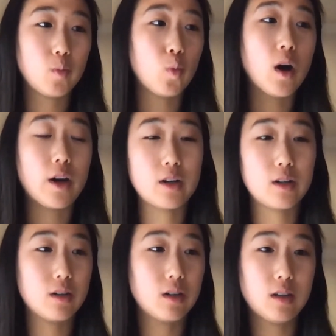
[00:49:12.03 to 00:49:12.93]

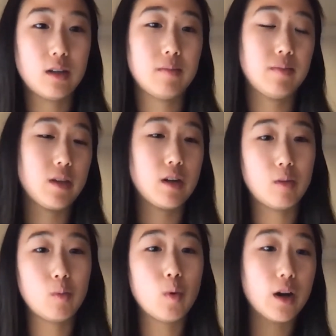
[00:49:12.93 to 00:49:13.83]
water,
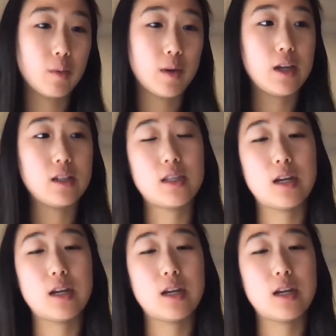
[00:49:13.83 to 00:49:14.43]
waterways